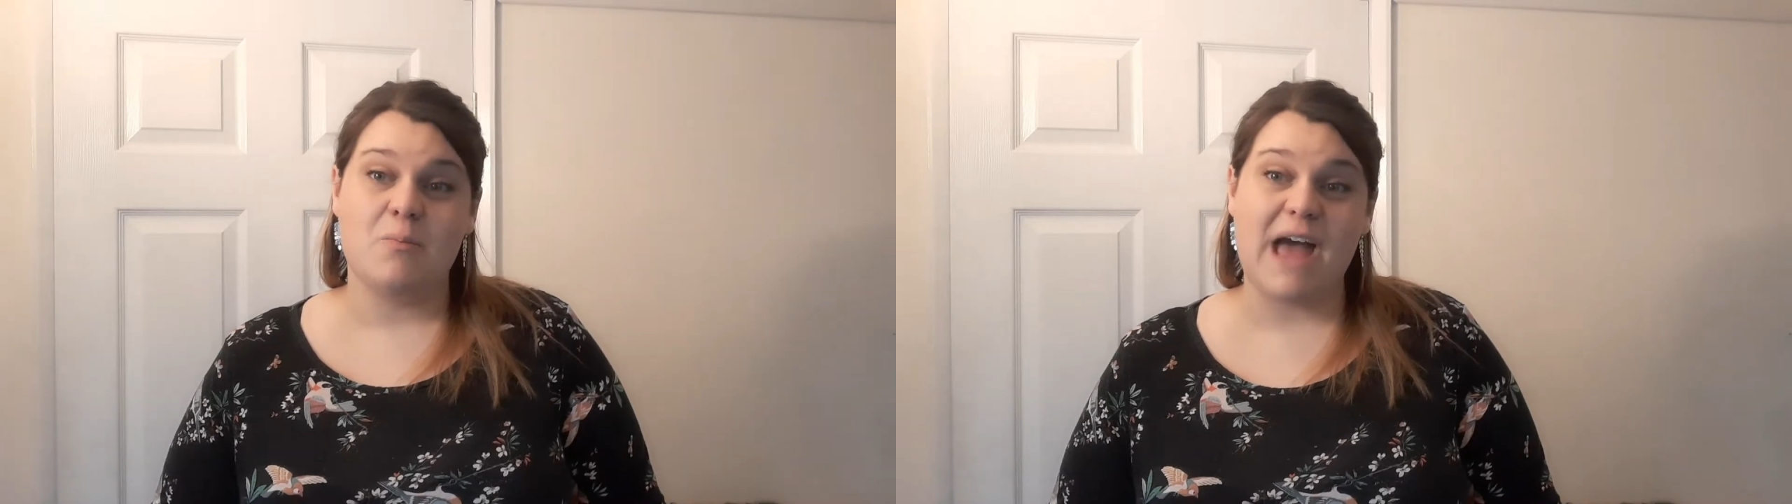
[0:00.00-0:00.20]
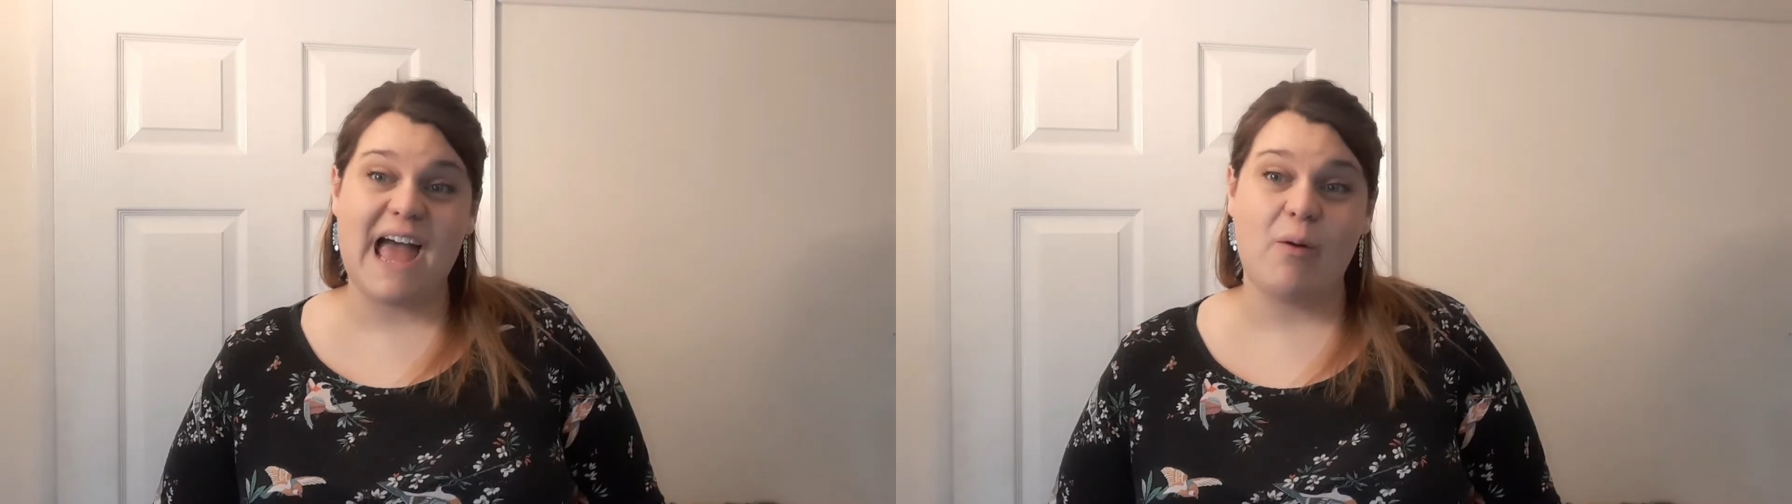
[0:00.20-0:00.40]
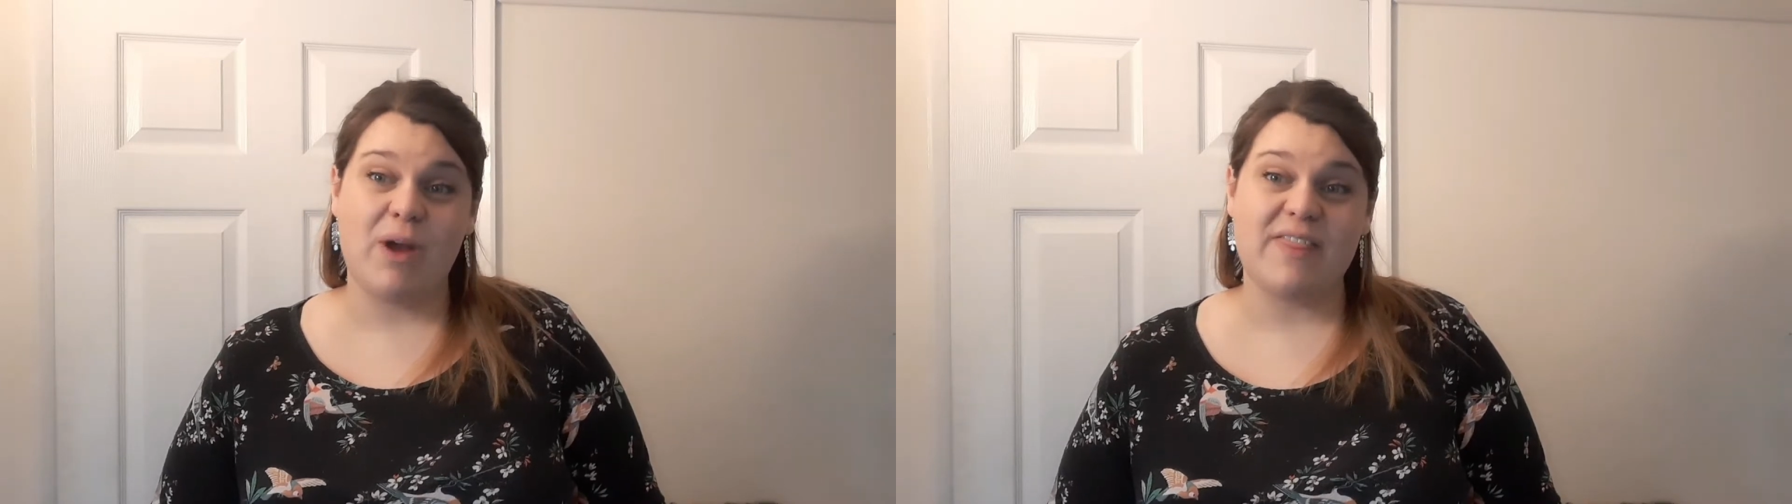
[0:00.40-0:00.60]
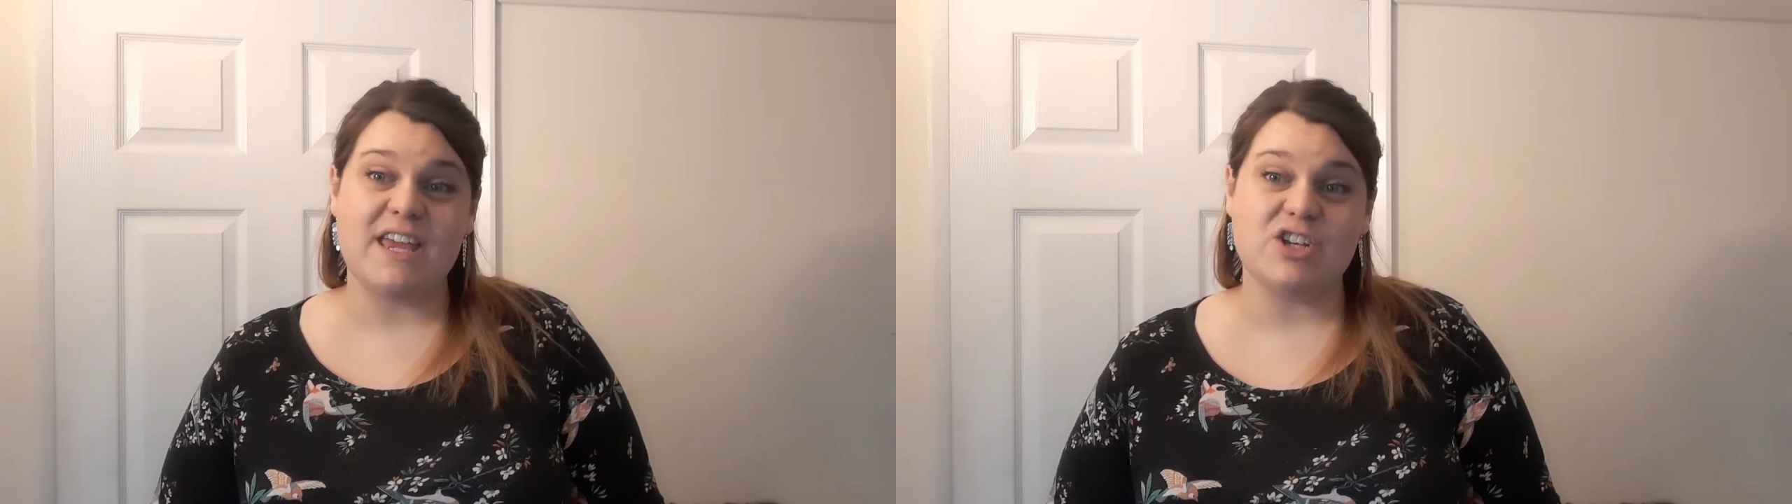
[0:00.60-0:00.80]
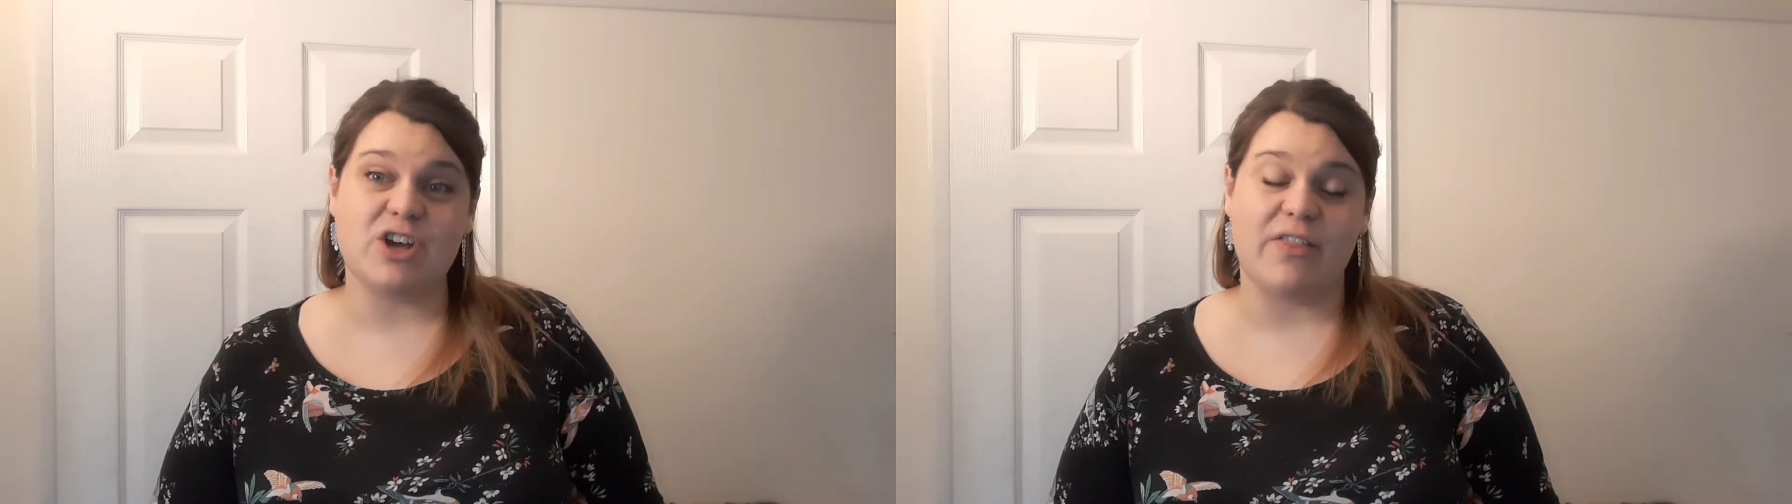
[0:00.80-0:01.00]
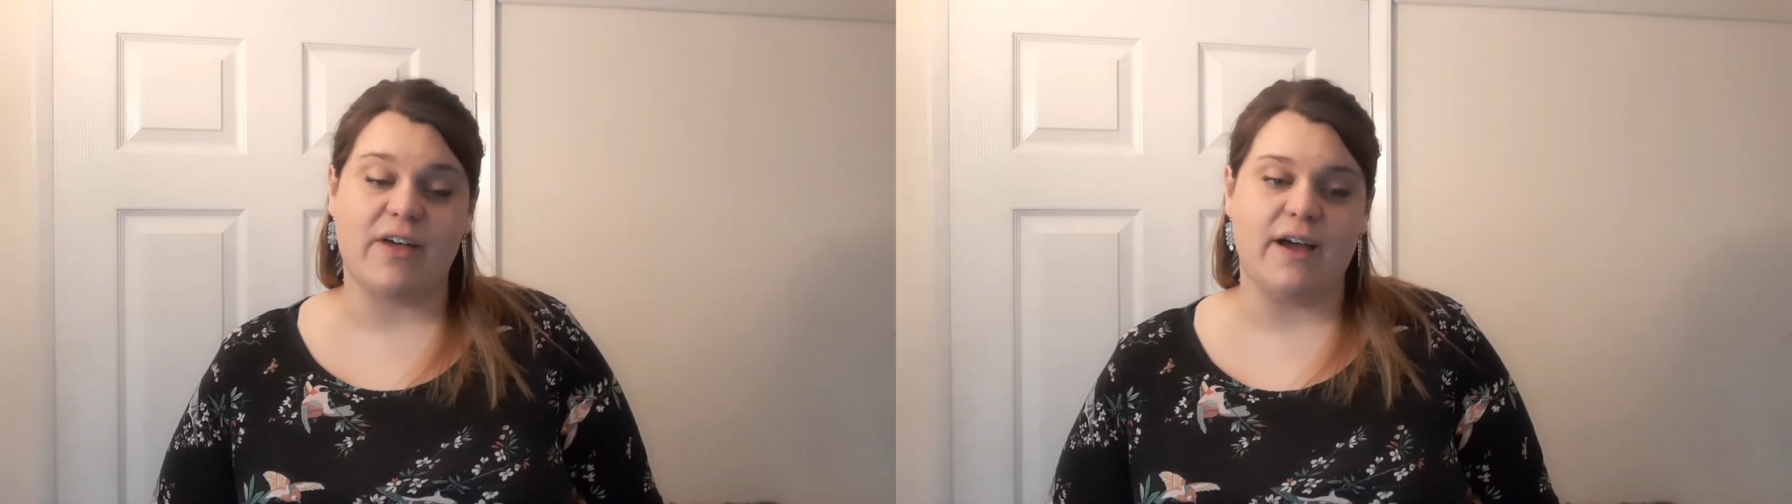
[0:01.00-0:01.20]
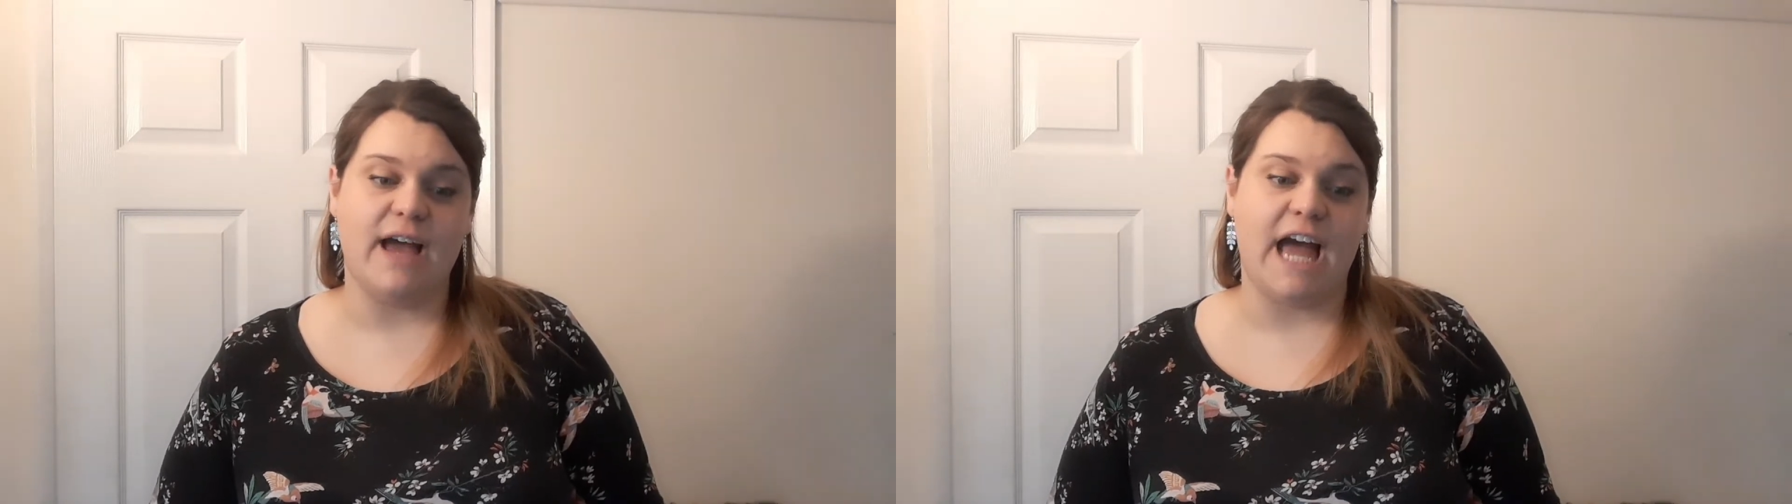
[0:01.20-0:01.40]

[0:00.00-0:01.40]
Bear with each other